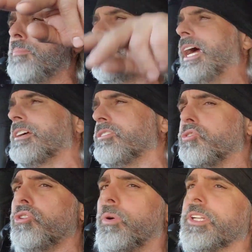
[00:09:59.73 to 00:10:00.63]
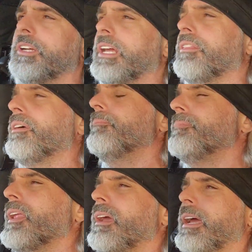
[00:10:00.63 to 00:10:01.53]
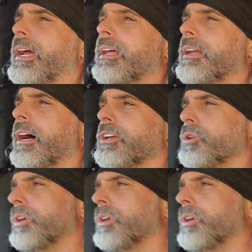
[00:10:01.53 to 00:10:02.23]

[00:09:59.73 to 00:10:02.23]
of the axle, 2 underneath, and you